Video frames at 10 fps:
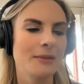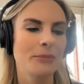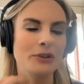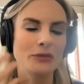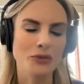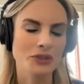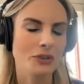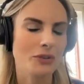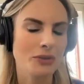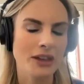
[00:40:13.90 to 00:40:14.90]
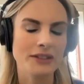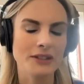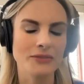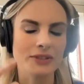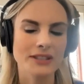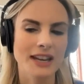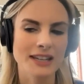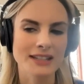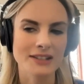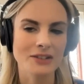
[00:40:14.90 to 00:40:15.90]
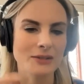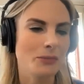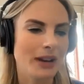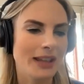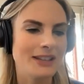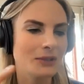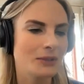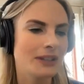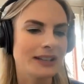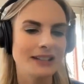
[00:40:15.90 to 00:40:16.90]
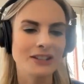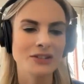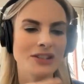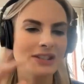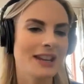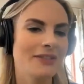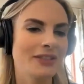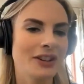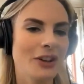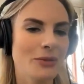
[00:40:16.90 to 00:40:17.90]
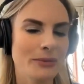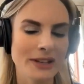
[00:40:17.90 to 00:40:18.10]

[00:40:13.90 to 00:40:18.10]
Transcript: but you've also got all the other different tastes and you can blend it all in and you just never know,